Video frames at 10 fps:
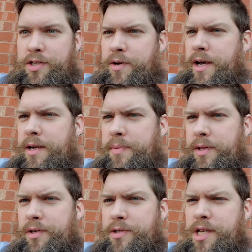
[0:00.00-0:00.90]
So I had to
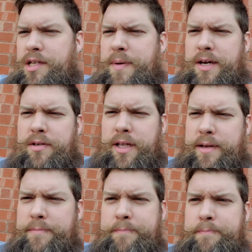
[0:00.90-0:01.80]
put those seeds back on
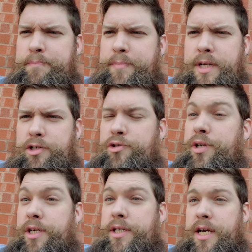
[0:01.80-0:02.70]
like a
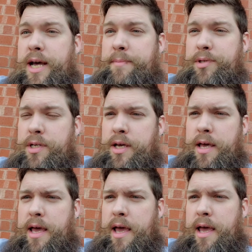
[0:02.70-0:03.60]
trillion times
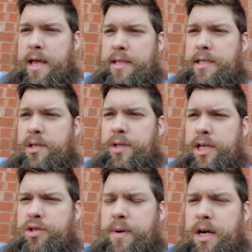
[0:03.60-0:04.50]
until
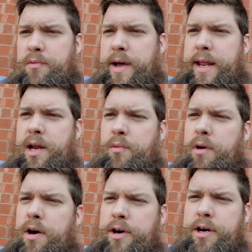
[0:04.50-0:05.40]
that Chewbacca ran out of
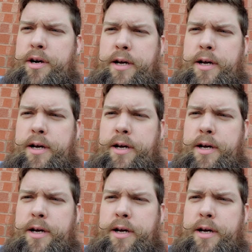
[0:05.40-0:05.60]
water.